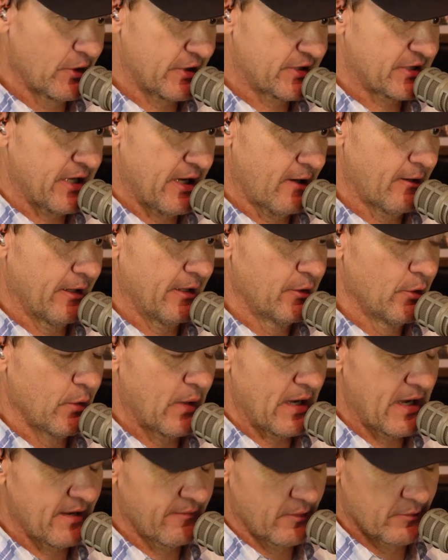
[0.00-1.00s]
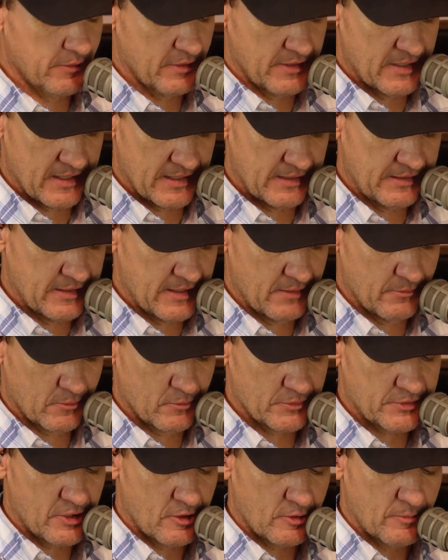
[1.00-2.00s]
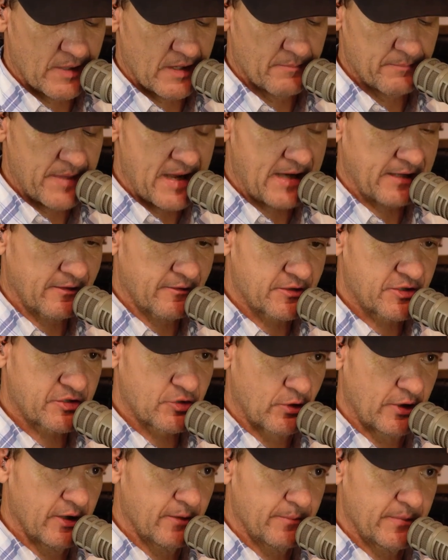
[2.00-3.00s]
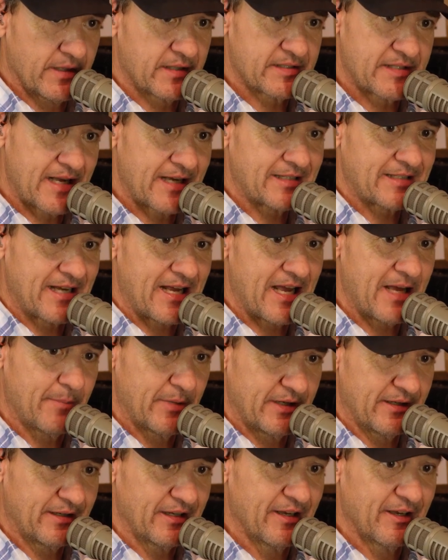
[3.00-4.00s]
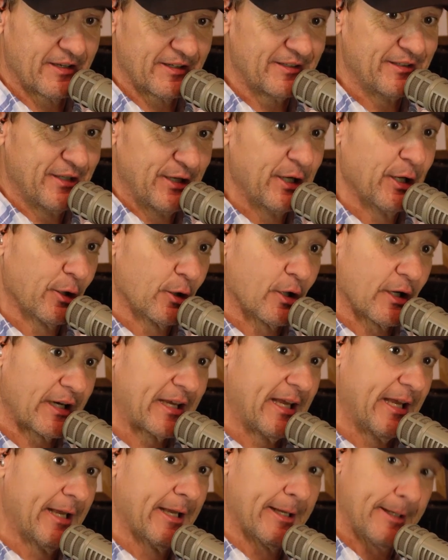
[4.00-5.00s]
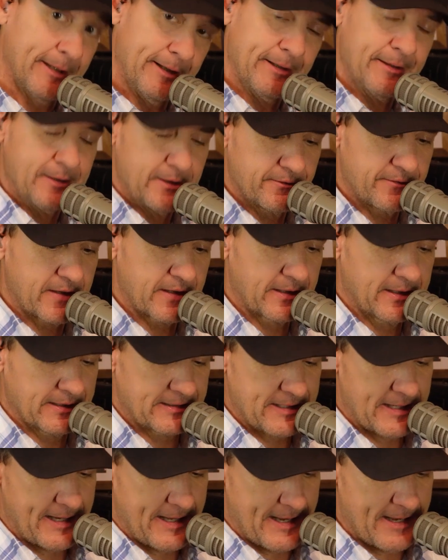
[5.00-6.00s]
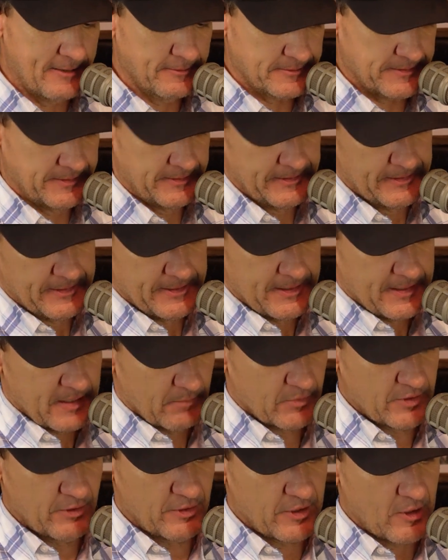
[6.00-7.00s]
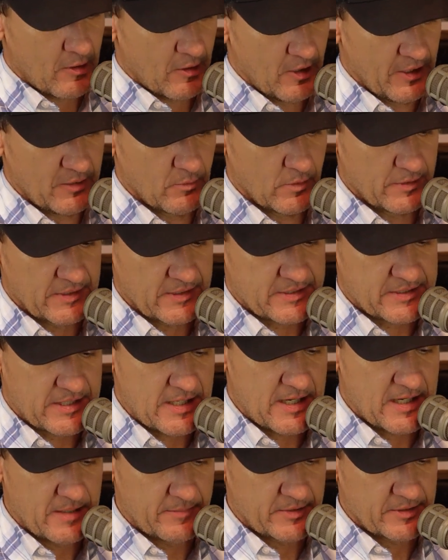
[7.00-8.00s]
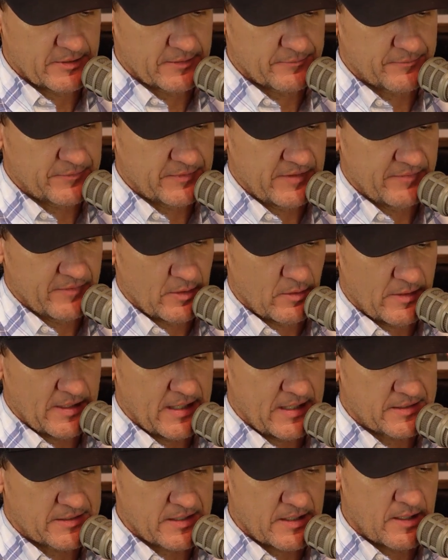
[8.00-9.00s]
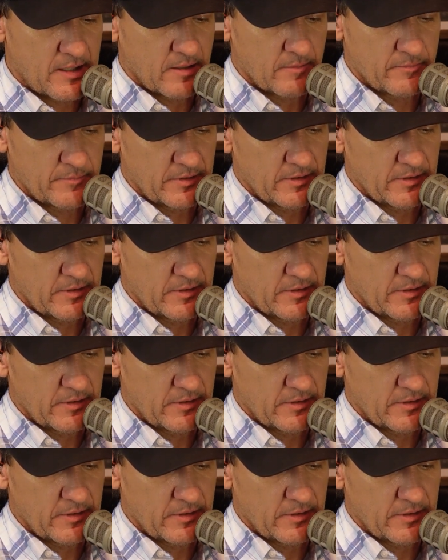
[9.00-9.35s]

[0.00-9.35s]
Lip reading: Chris Terry, who I have on today. Today we're going to talk about Back to the Strip. It's that time of year again, if I can get that out. And we're doing an early one this time to give a little heads up.